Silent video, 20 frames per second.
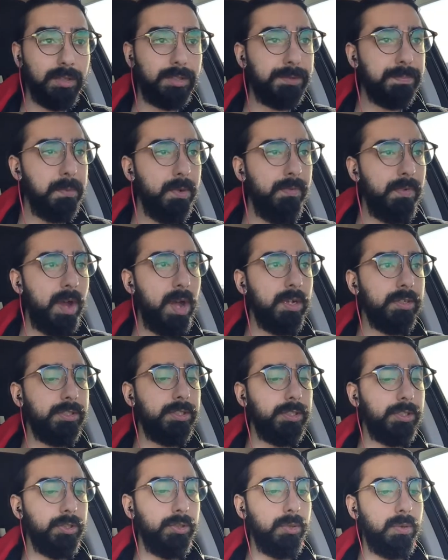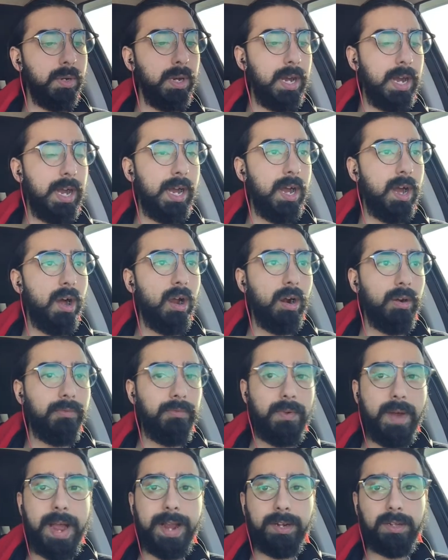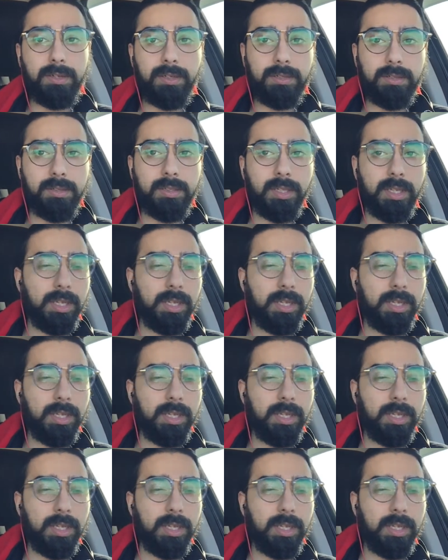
Let's move on to our final